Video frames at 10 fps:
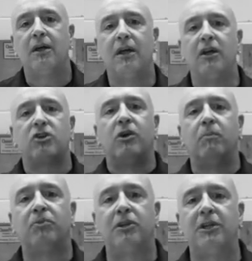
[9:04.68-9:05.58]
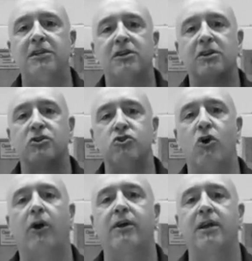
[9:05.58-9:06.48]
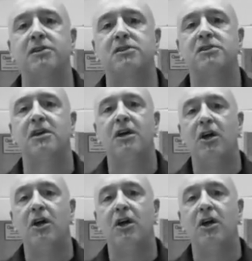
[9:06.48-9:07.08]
in complete darkness.